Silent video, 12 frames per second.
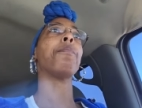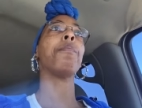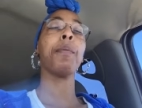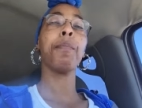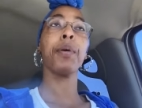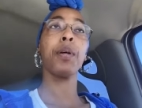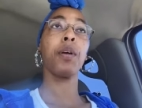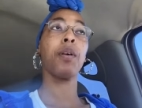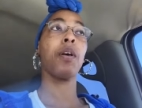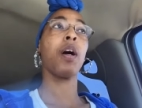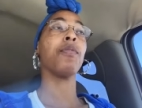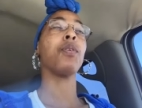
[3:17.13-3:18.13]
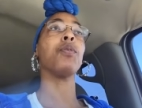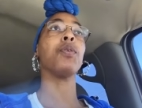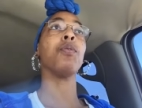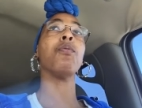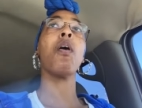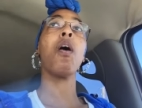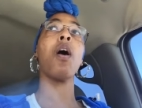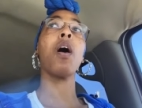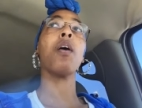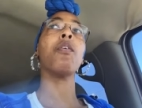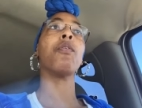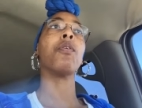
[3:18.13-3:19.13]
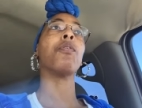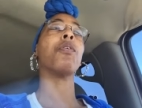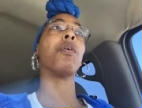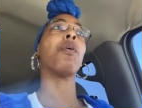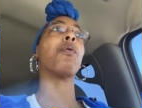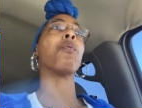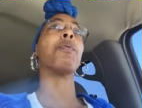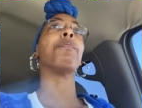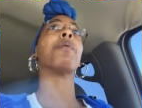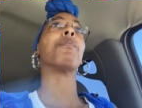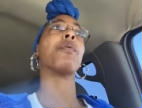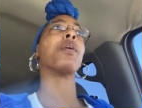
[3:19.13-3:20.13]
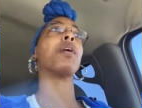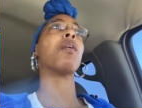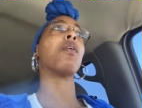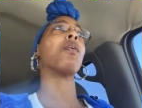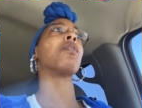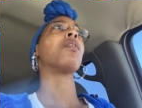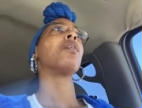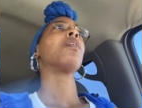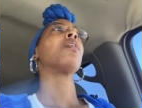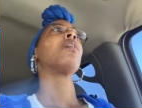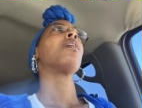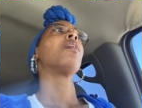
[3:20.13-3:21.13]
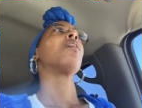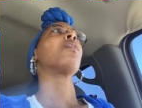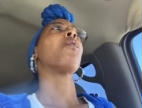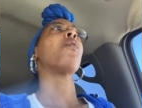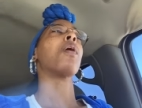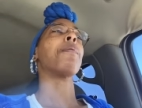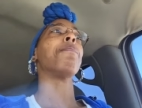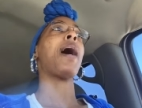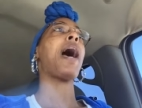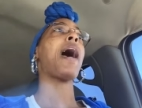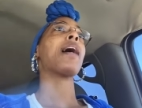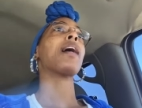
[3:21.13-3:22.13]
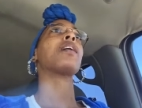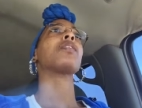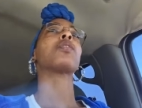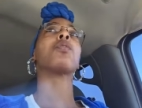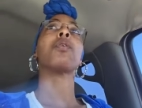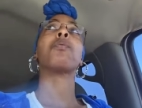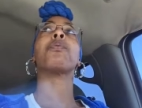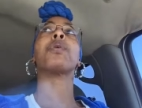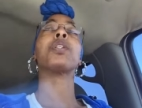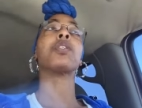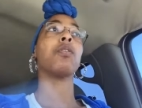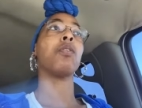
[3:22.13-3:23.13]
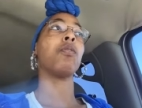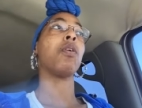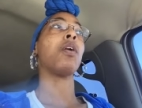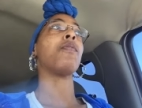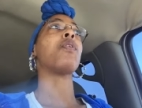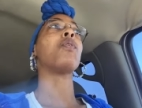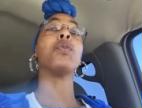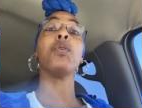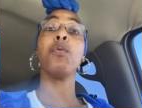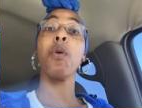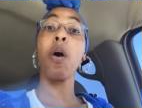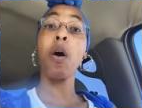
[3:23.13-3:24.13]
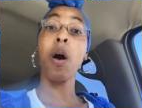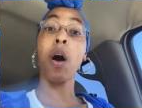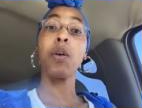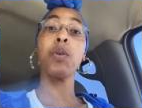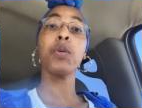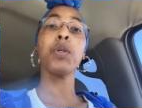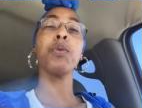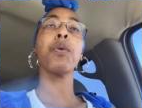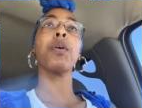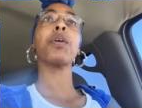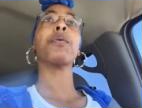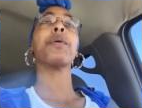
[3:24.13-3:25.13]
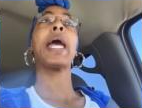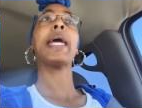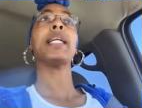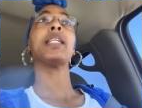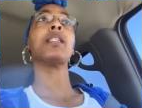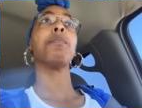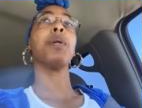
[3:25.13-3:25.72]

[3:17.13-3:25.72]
member of who you are or remembering or going back to the original of who you are, who you were created to